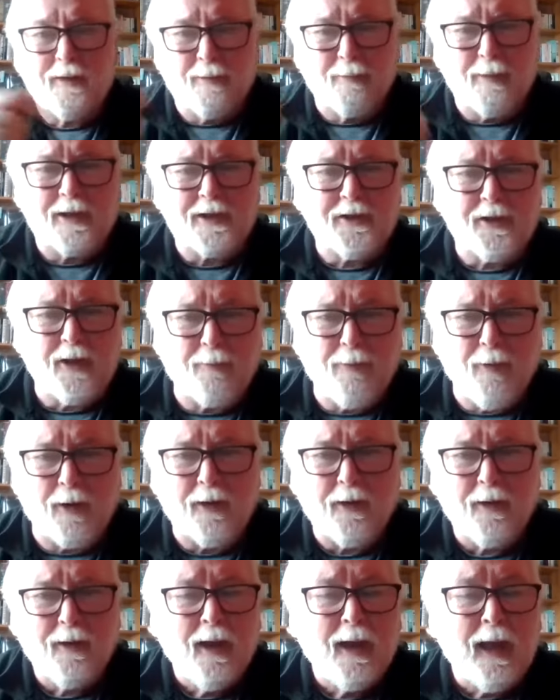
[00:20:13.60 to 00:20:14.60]
the minister
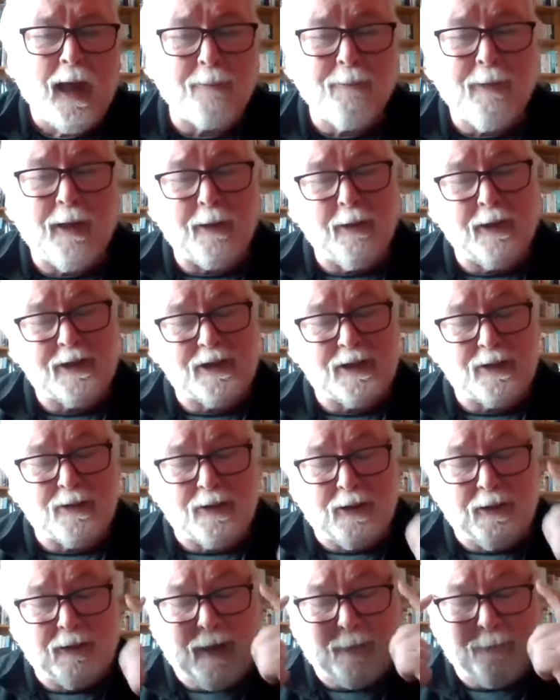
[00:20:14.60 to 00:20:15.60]
appointed. And by the way, it's
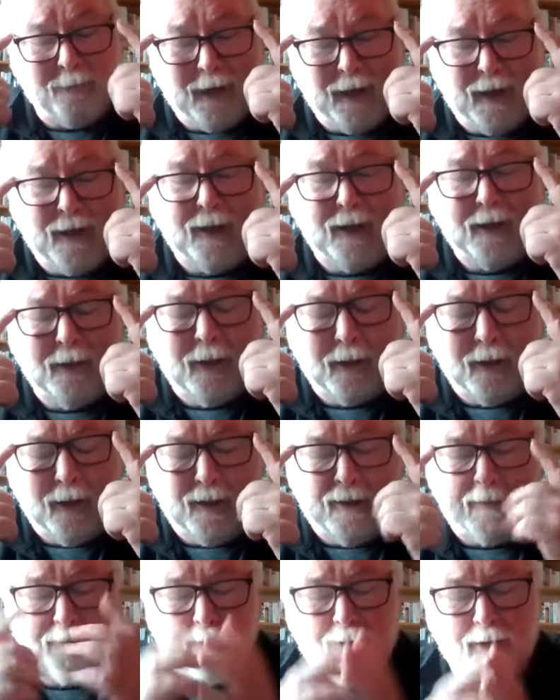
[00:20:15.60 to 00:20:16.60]
apparently
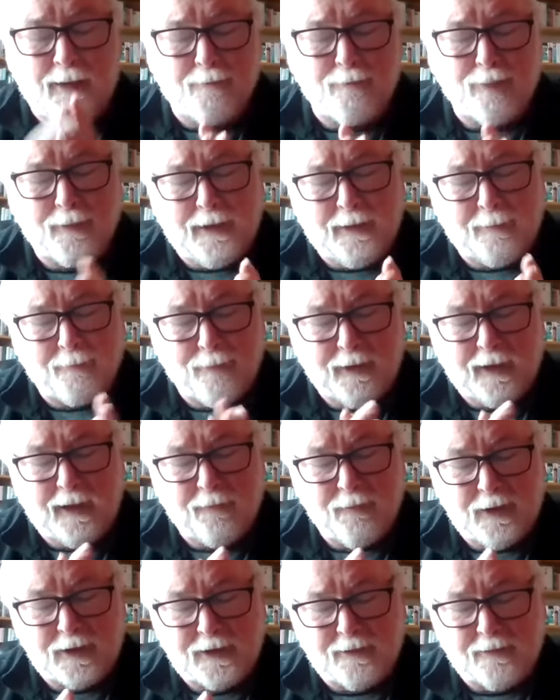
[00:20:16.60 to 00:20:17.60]
in
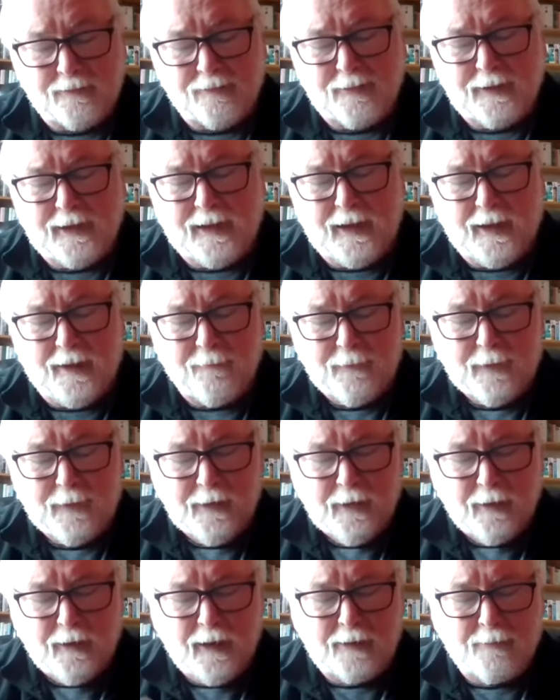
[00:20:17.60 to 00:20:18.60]
previous
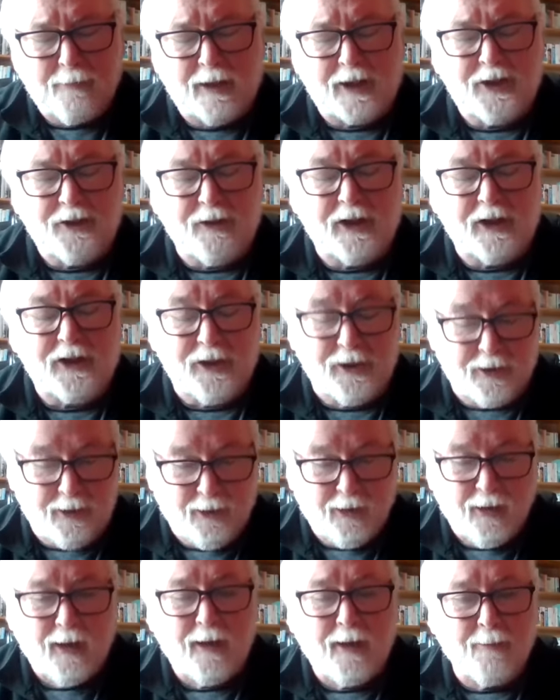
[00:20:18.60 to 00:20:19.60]
administrations,
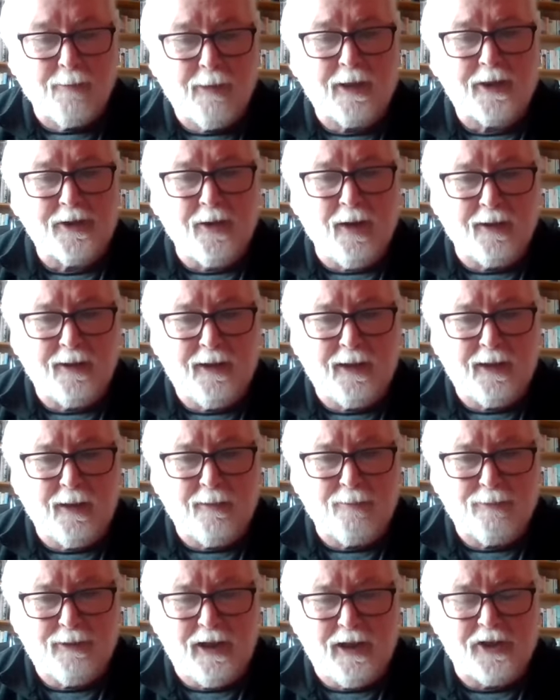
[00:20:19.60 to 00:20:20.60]
the minister,
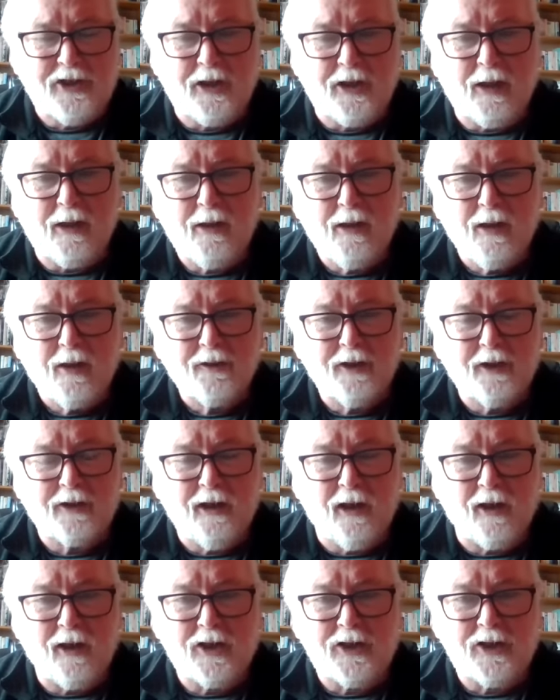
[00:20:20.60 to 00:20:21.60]
the Taoiseach, the
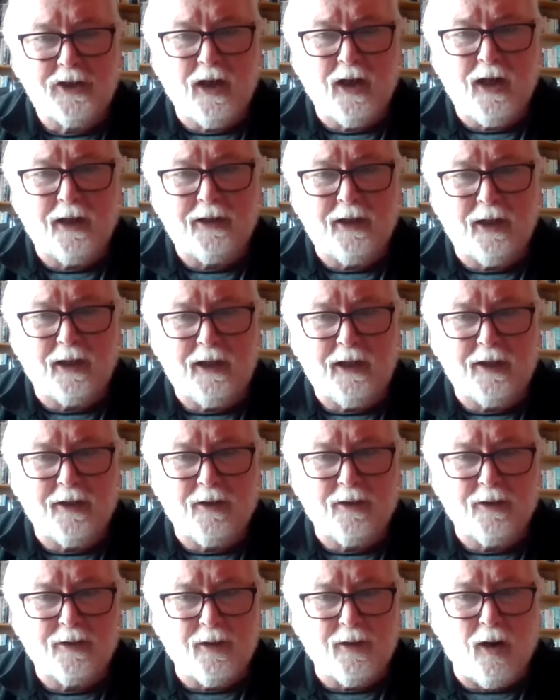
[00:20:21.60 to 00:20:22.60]
Tánaiste and the
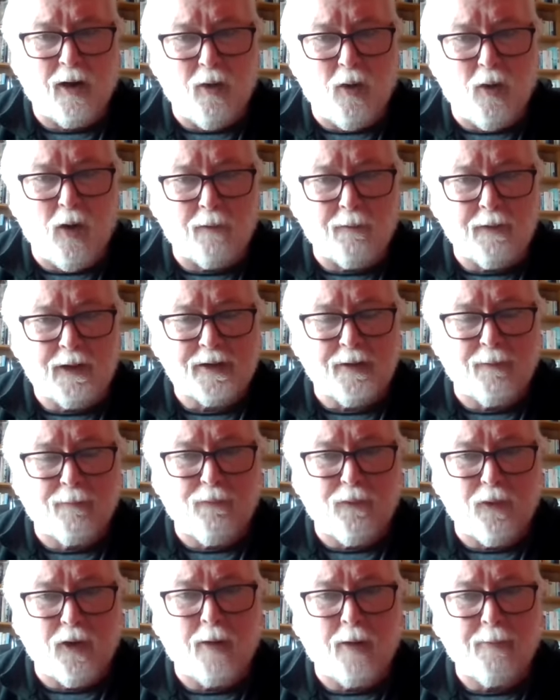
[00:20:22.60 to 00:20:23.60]
leaders are always
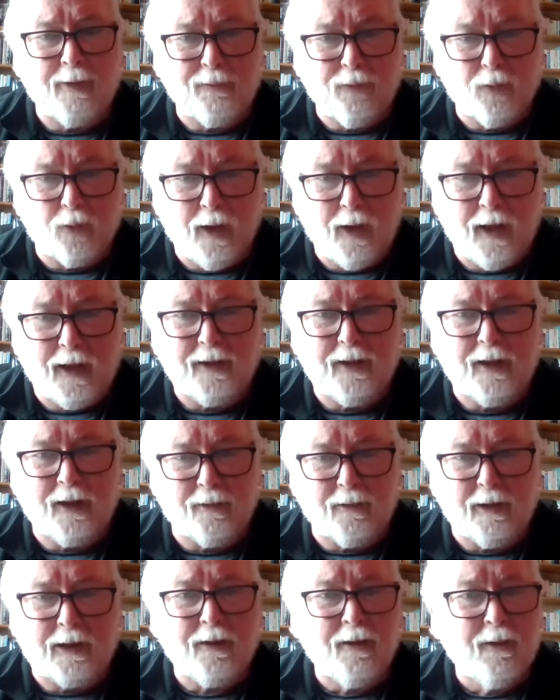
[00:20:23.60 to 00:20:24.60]
informed beforehand and
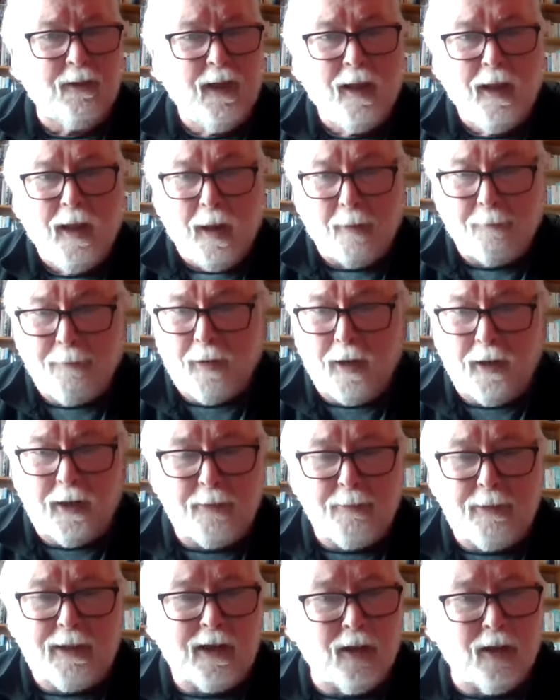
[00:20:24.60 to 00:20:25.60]
agreed.
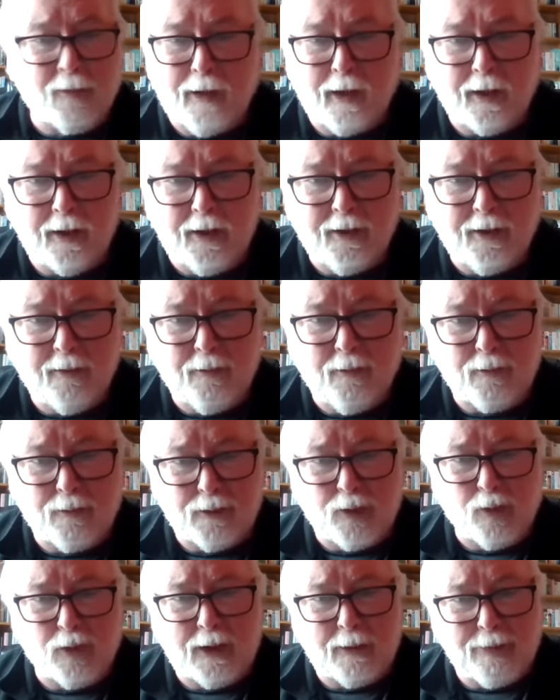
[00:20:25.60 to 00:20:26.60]
Apparently, Micheál Martin
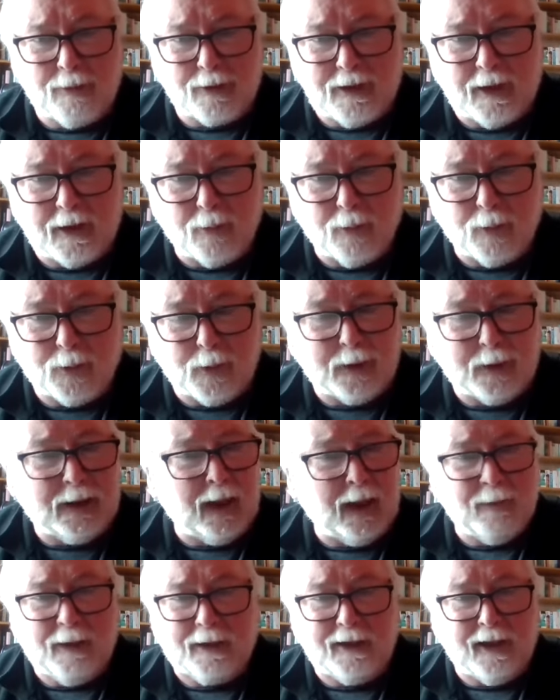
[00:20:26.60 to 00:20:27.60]
was only presented with one
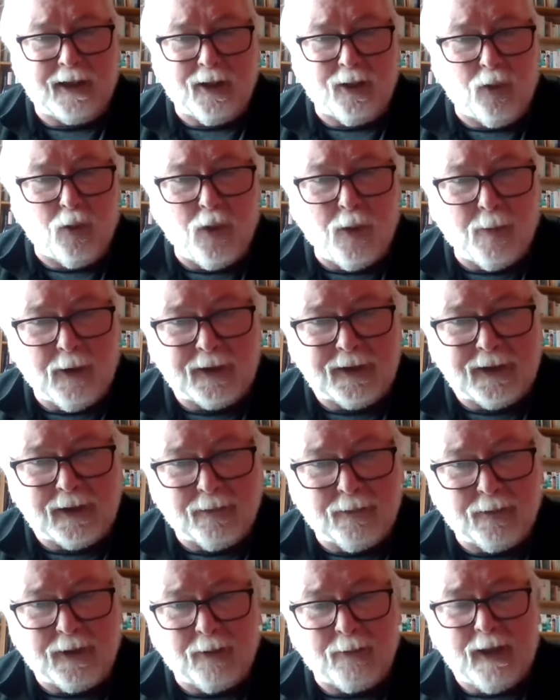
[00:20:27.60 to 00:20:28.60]
name and didn't know about
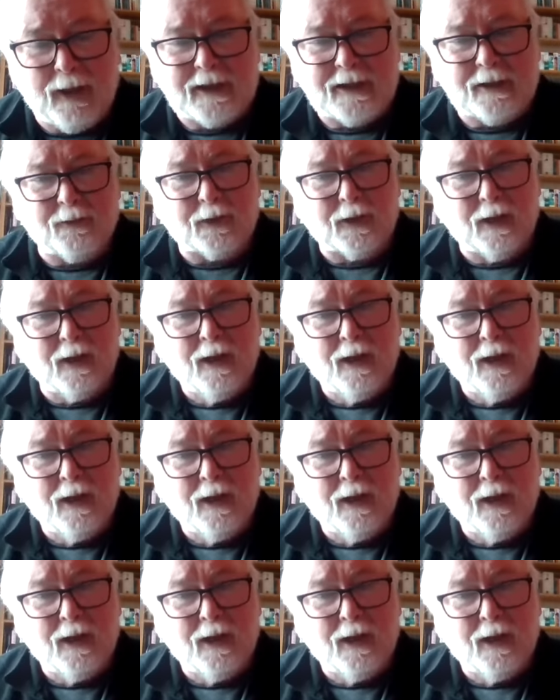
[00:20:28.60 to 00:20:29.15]
the rest of